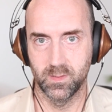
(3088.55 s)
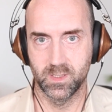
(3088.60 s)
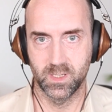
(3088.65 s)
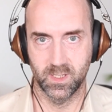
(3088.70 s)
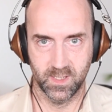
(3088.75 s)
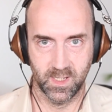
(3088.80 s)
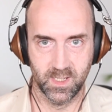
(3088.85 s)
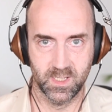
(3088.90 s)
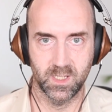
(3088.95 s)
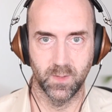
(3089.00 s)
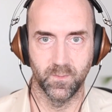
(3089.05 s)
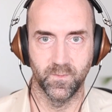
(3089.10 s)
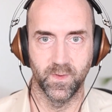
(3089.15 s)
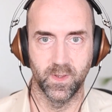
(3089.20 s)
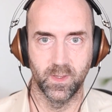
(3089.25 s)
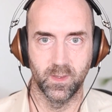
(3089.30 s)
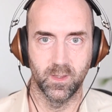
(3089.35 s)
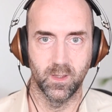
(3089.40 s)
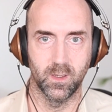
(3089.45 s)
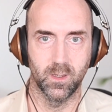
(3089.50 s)
So that's
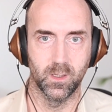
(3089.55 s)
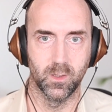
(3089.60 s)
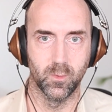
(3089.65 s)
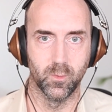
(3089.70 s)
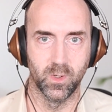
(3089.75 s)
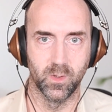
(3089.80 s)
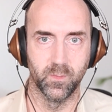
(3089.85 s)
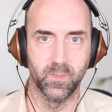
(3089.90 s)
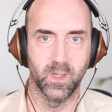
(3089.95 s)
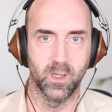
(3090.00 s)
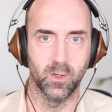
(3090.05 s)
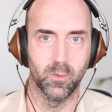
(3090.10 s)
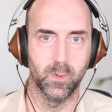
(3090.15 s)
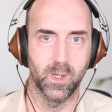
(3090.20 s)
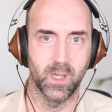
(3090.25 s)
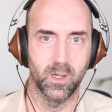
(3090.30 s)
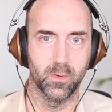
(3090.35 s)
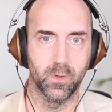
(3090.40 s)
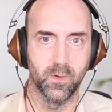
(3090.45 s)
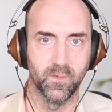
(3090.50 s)
something that you want to be
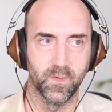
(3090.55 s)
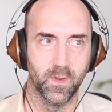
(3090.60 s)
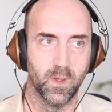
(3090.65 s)
aware of.